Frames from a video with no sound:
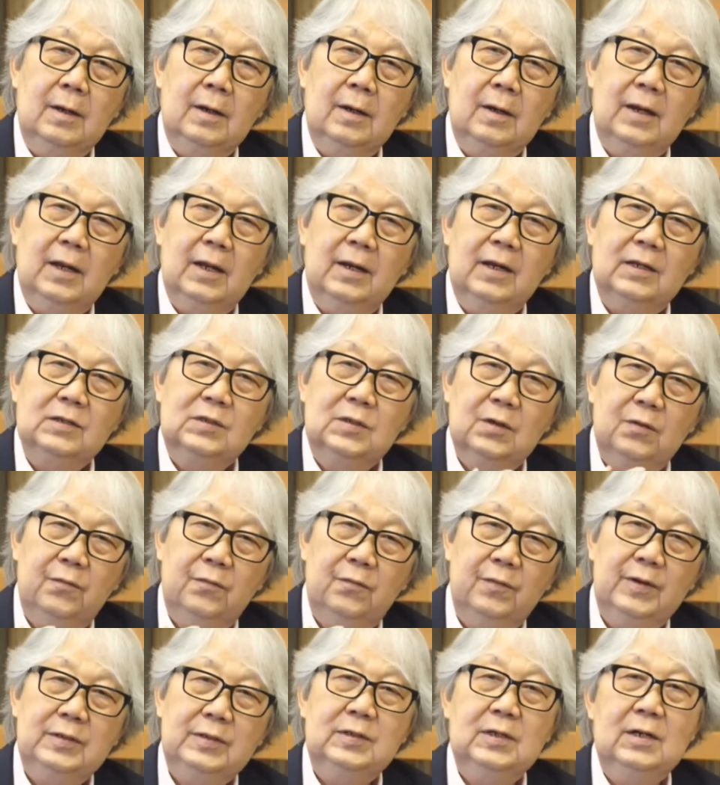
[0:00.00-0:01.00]
that has
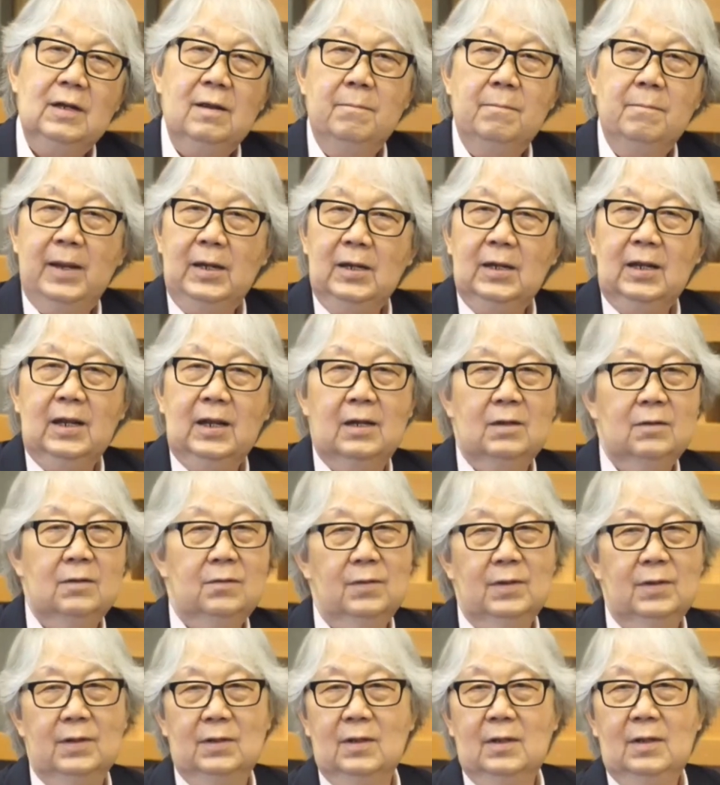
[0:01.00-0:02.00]
arisen in many
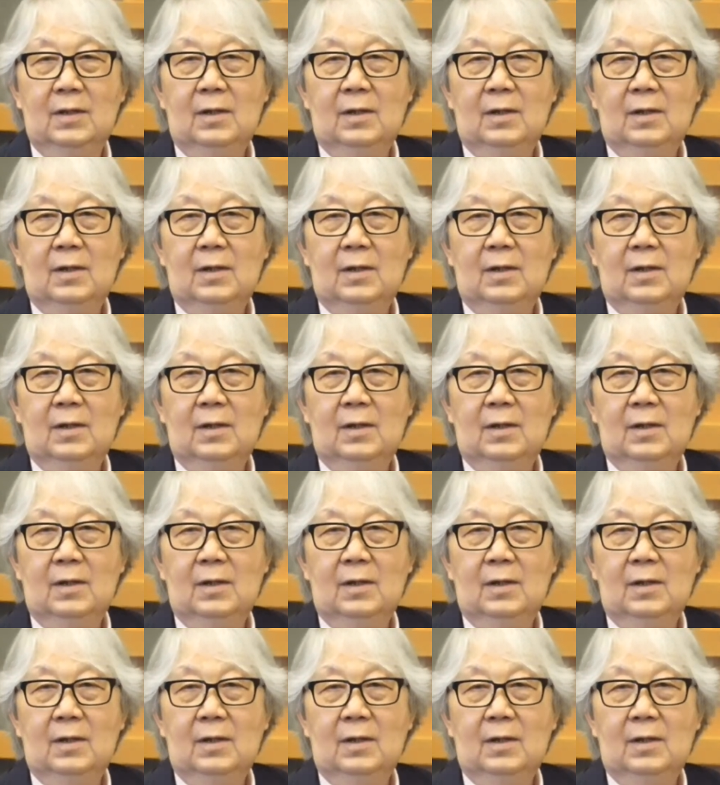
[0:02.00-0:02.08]
countries